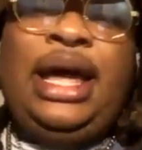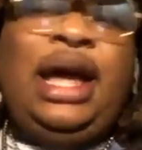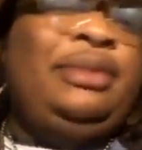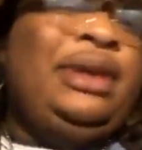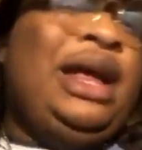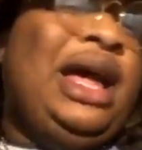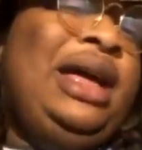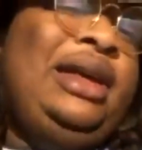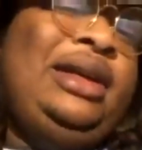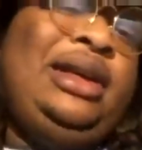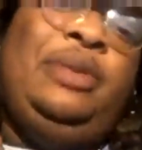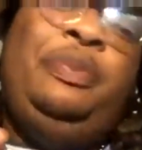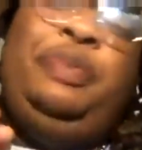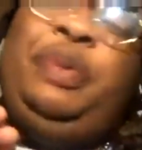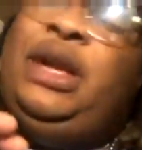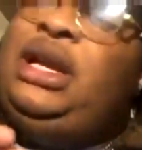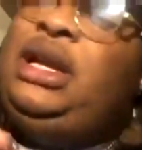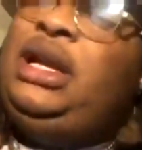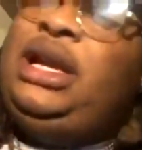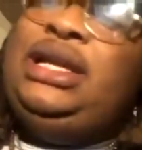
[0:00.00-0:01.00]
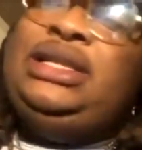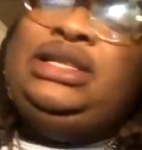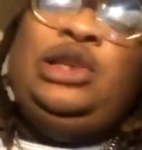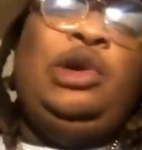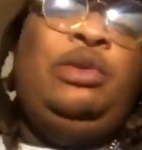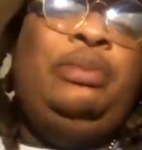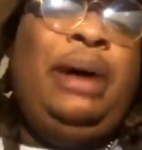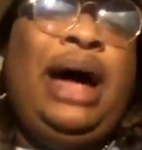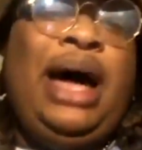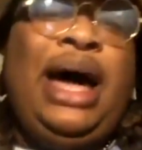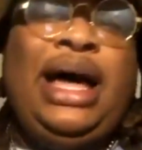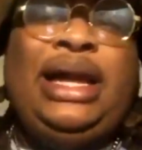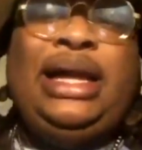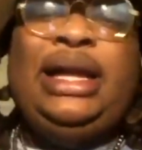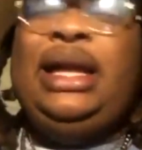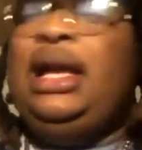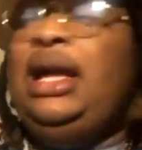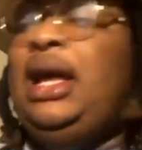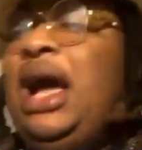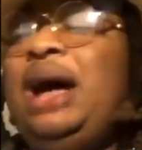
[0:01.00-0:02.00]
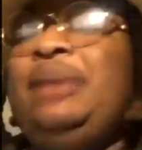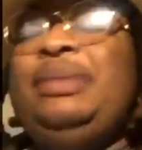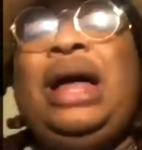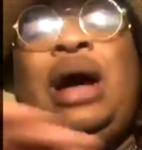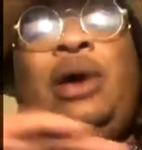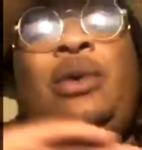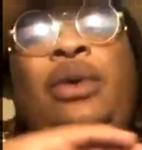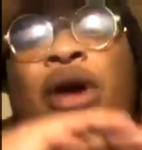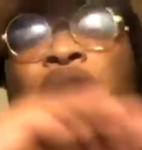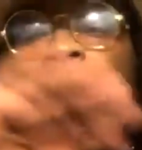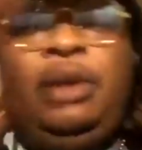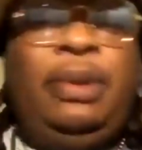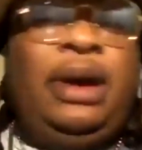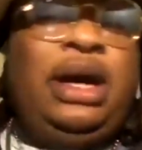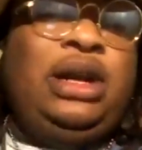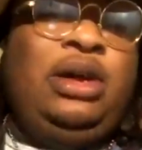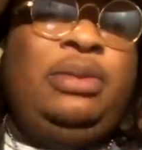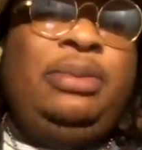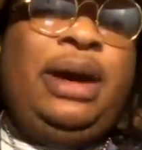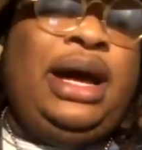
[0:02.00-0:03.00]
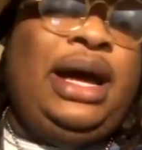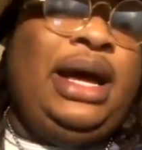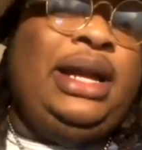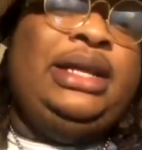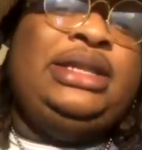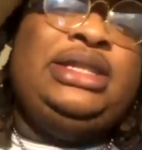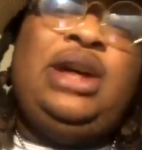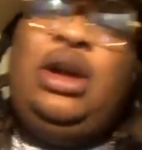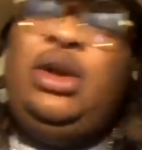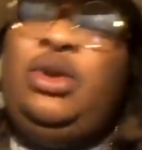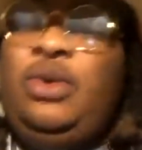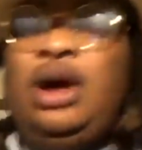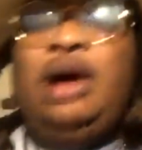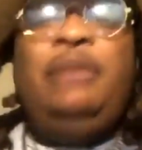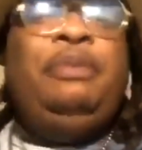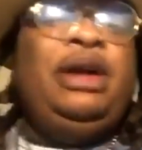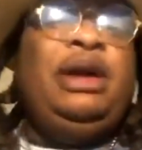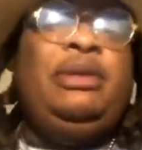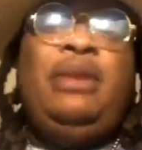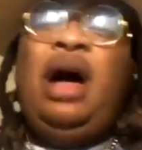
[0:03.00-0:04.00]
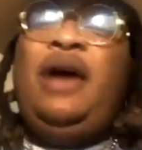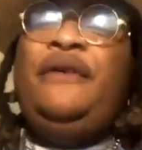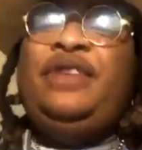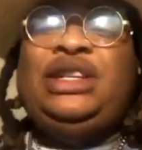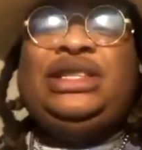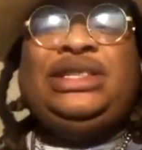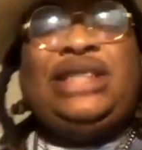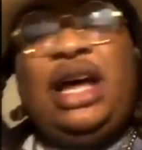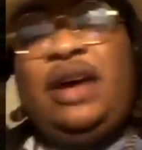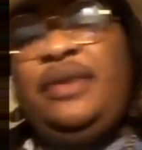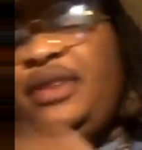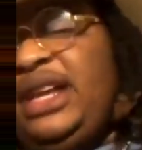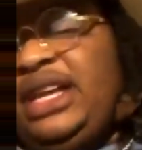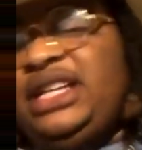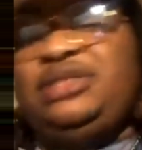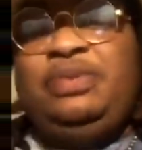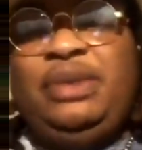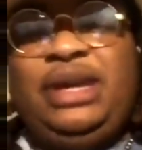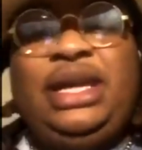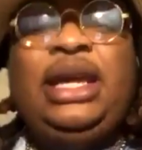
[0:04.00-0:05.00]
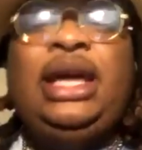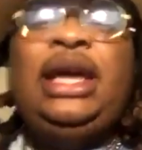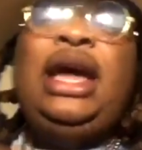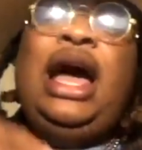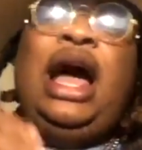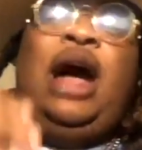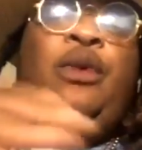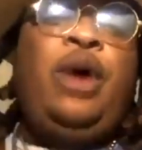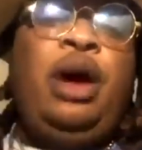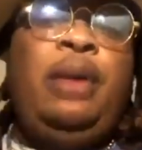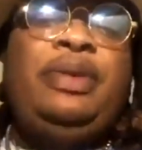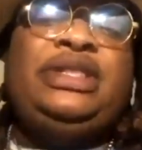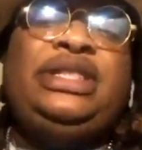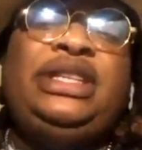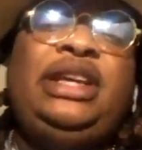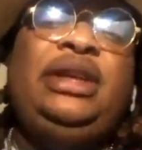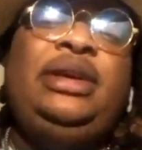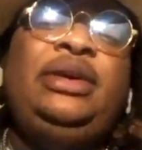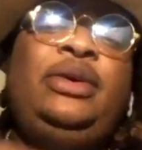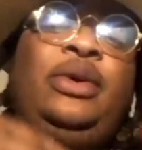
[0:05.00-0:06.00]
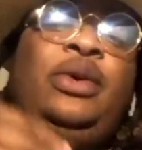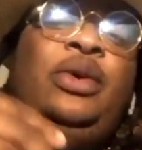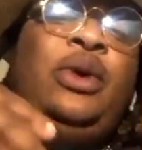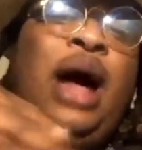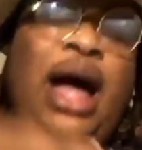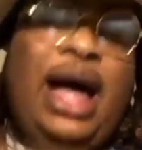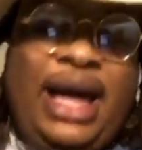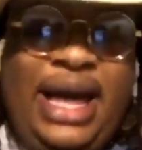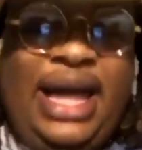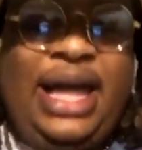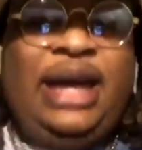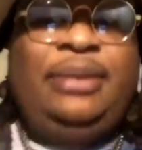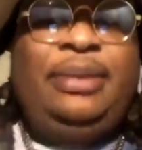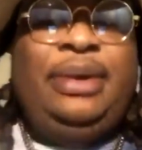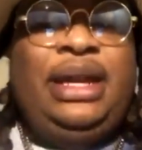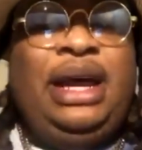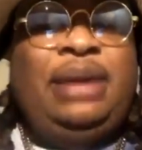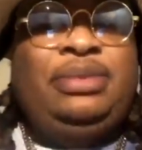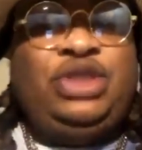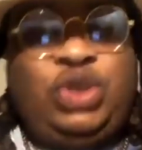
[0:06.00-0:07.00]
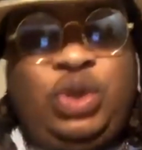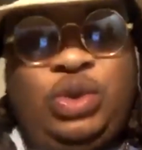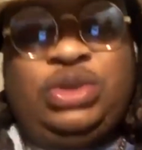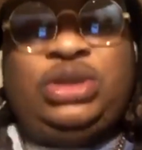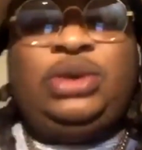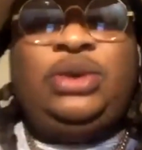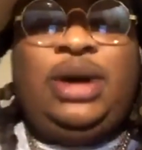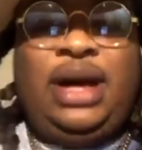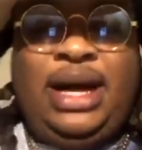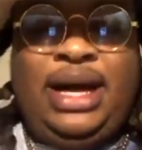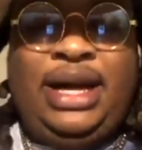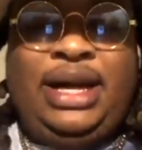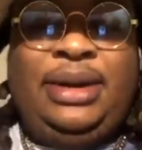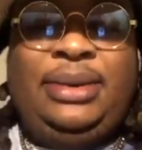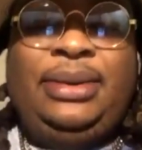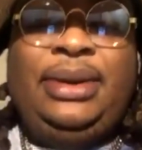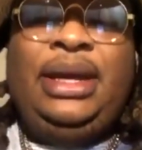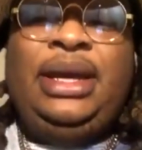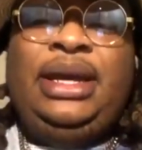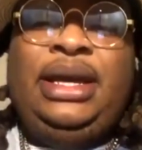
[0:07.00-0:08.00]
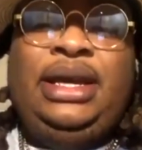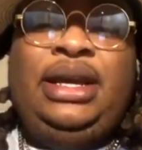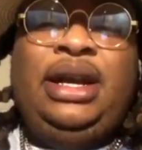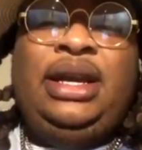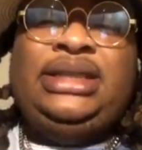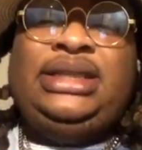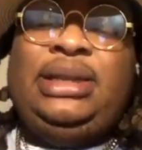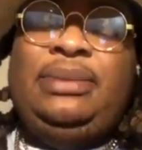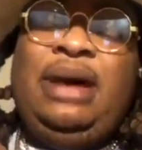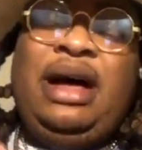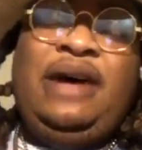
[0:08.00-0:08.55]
I'm not competing against nobody. I'm not worried about nobody. It's only one big mouth on the side, and that's me. I represent who I am, and I'm true to who I am. You know what I'm saying?